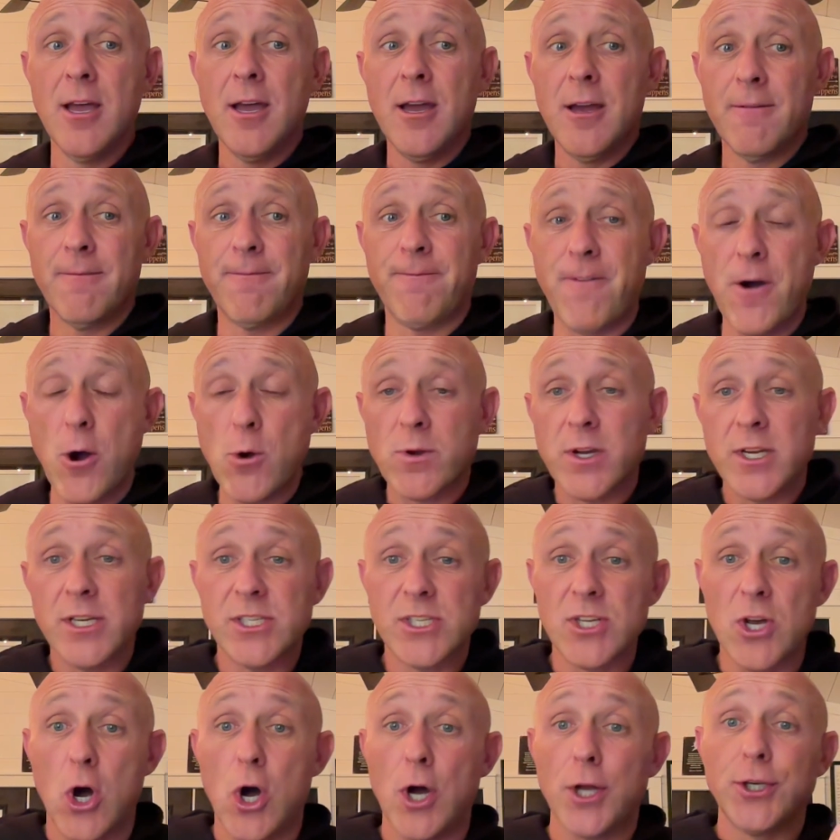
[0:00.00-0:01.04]
Focus
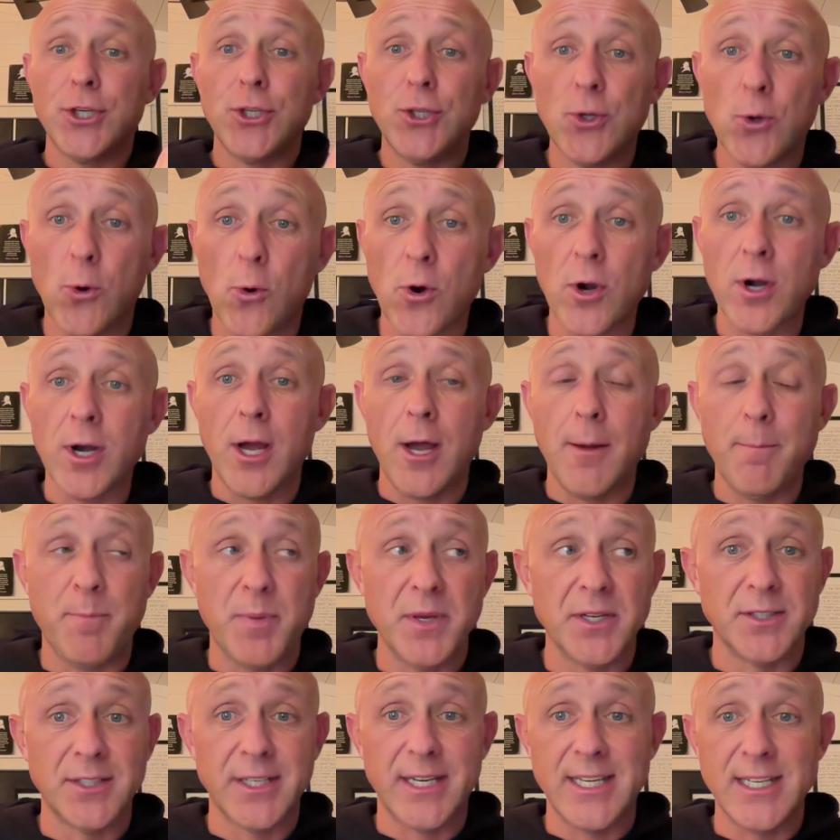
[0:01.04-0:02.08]
on your
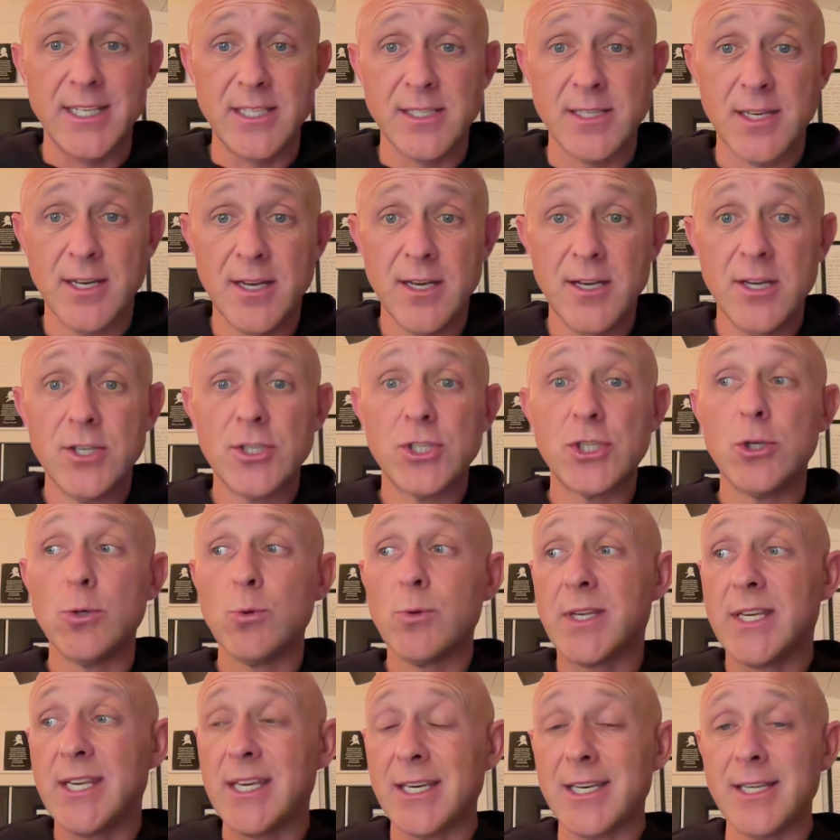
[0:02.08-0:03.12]
abilities to
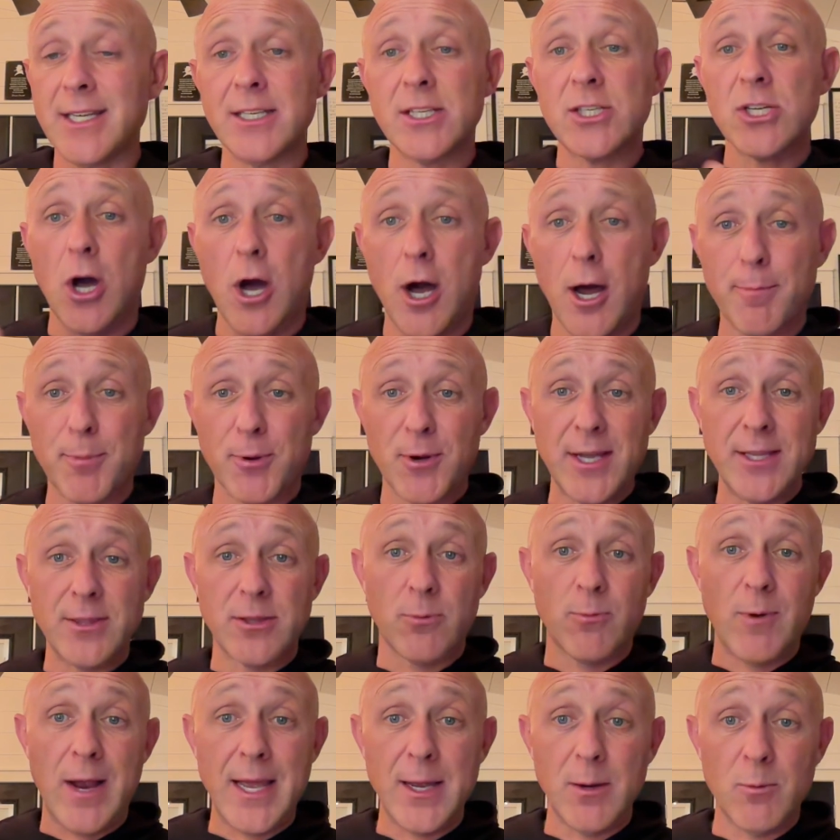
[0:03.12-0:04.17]
get it to operate the
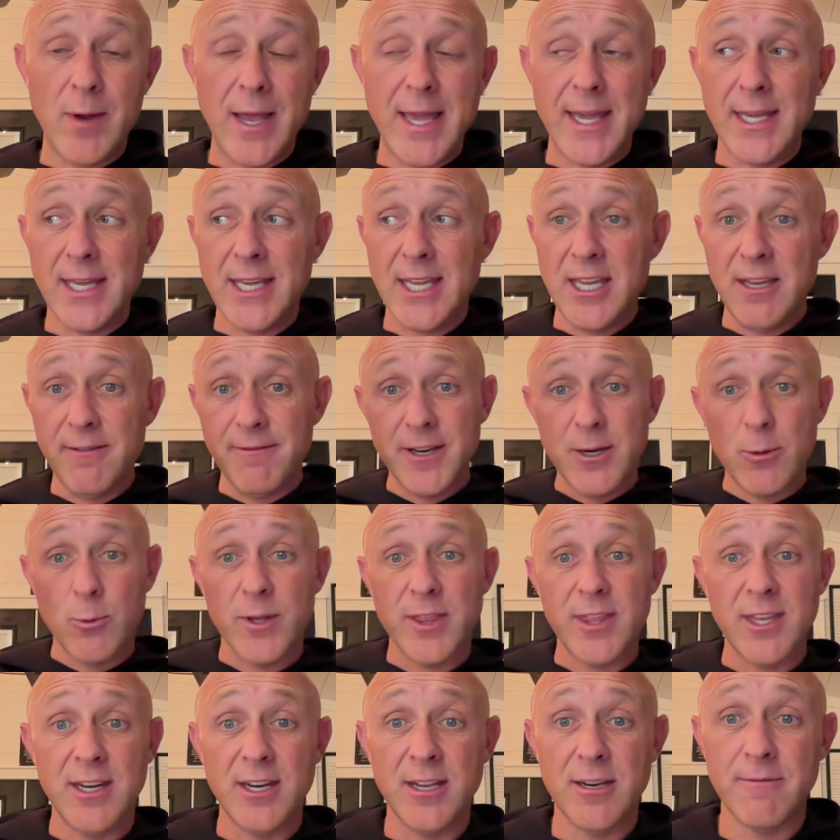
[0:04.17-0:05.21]
right way, even with
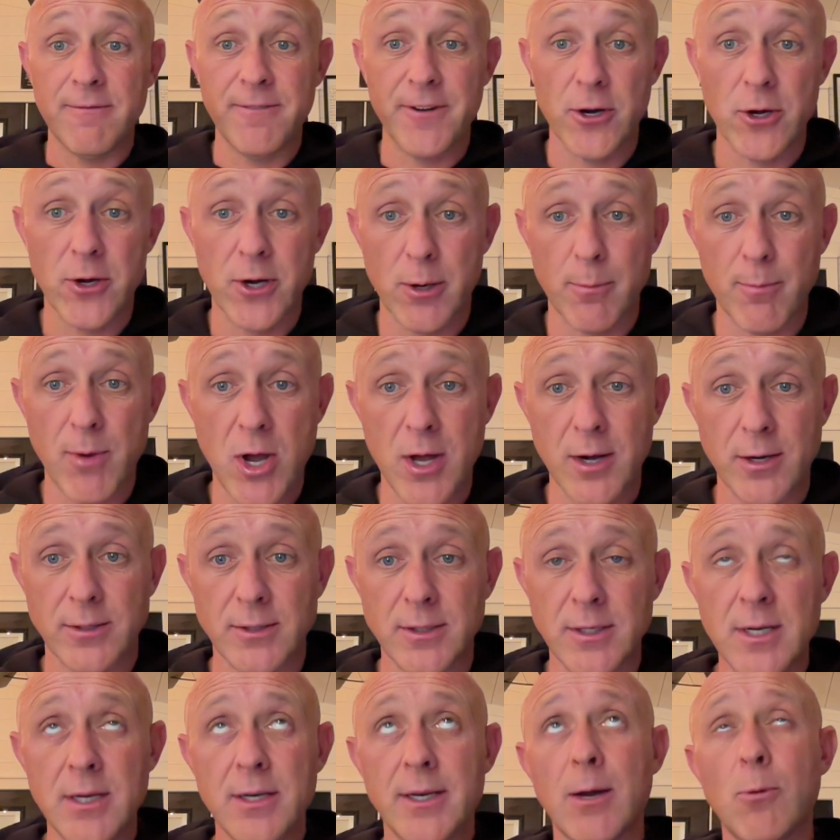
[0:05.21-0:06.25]
an inferior model.
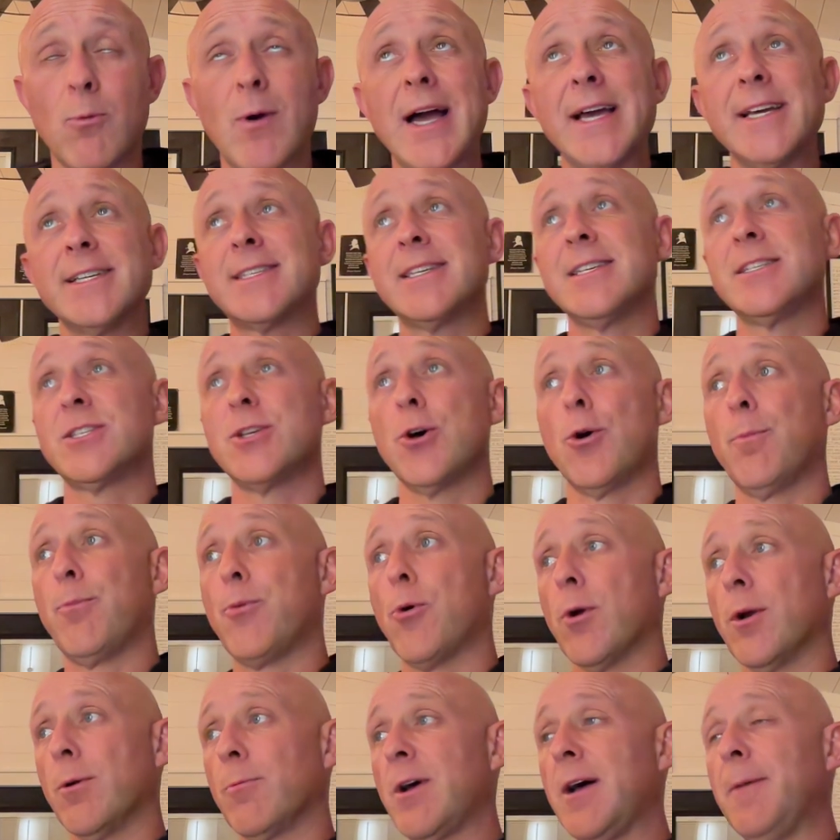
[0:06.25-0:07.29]
Now, why is this so
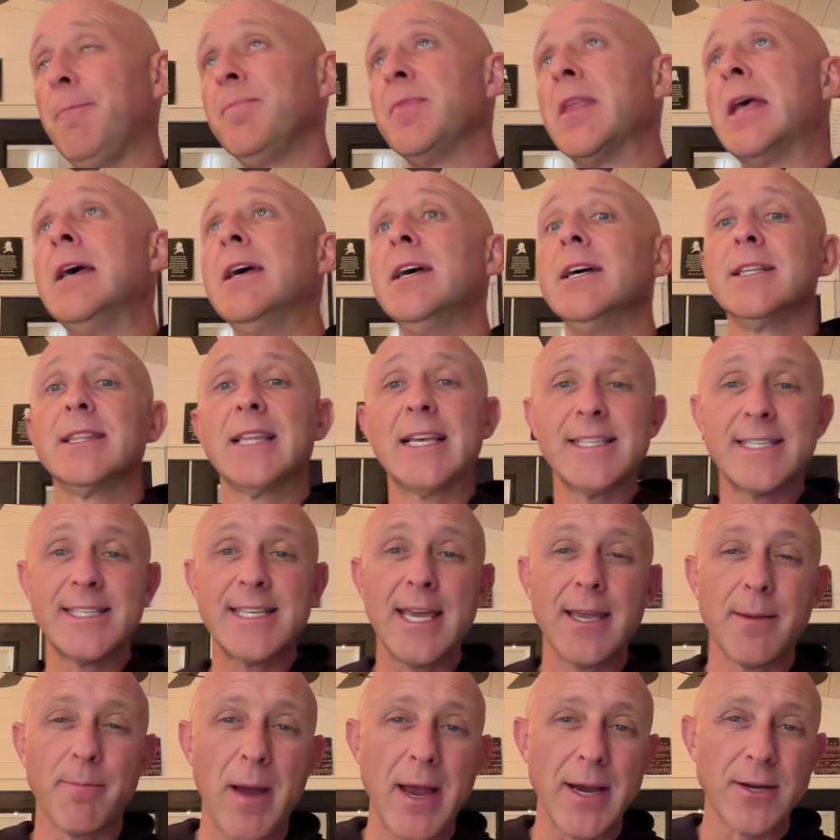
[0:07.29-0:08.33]
important? Well, let's
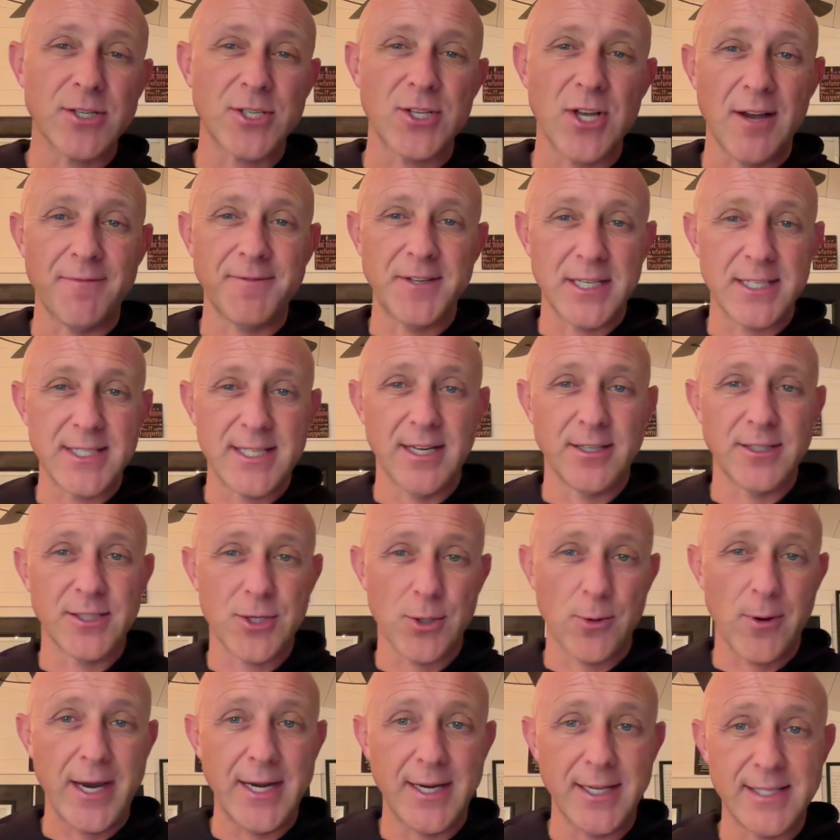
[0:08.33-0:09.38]
take Microsoft Excel as a
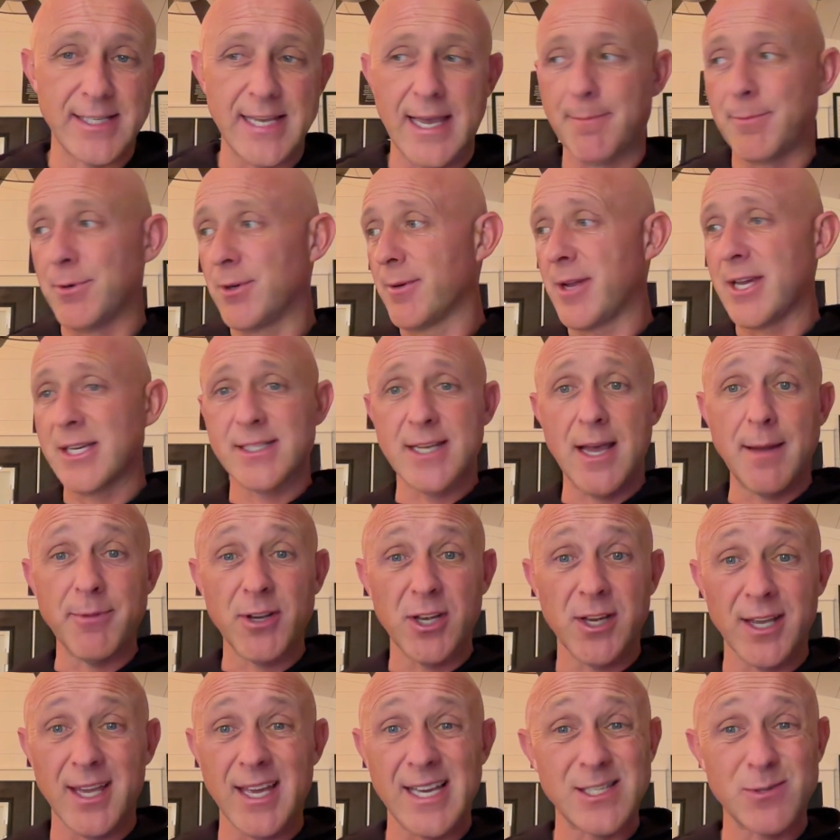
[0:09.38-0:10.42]
great example, because I'm going
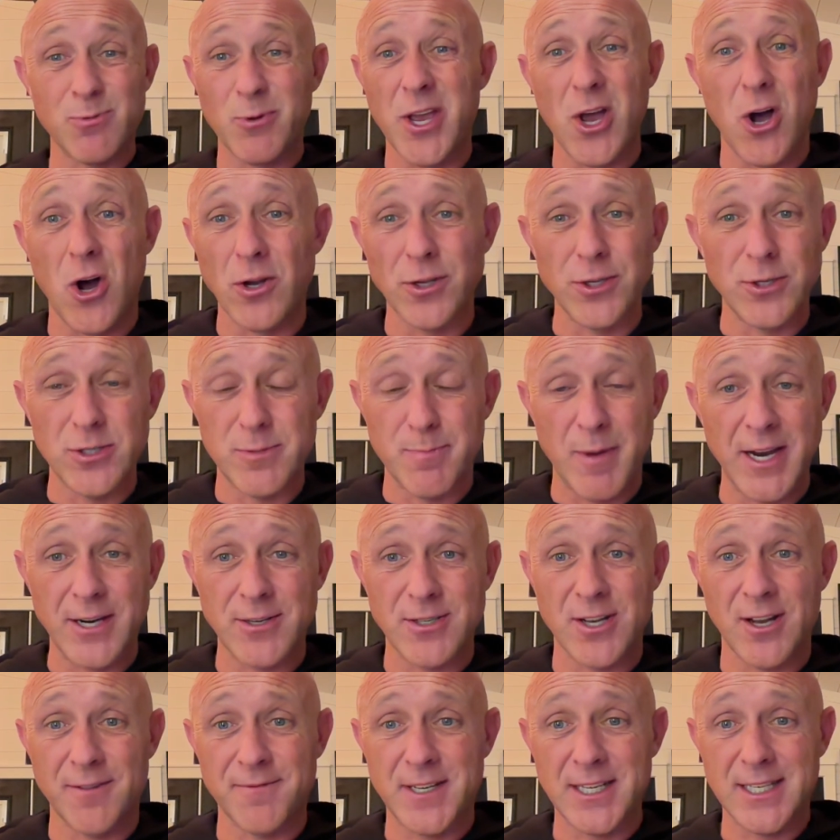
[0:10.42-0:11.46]
to guess we all use
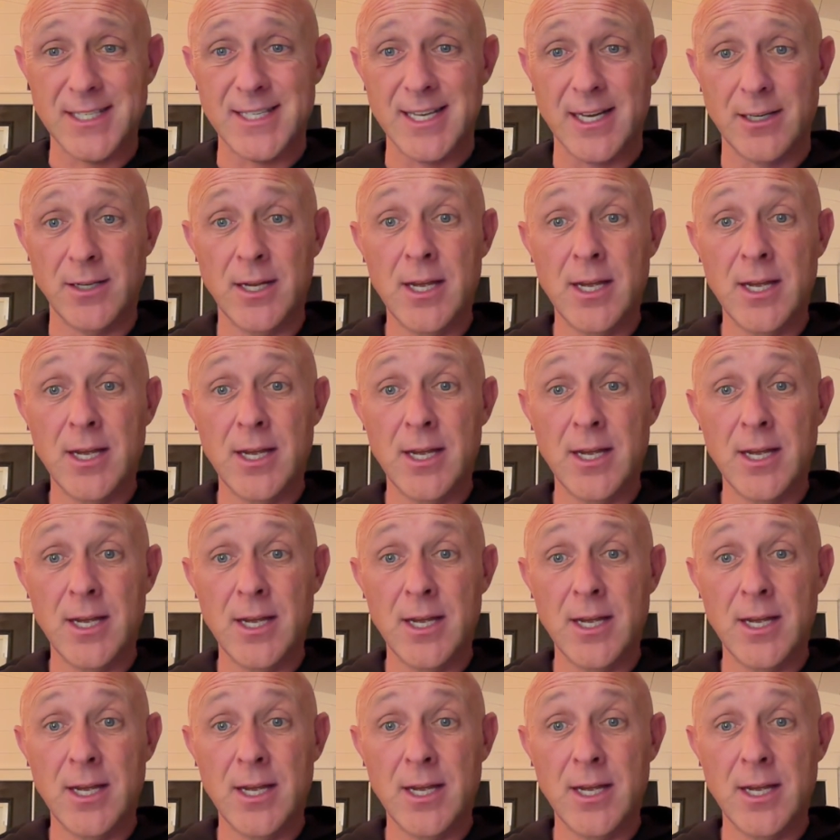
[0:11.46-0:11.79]
Microsoft Excel.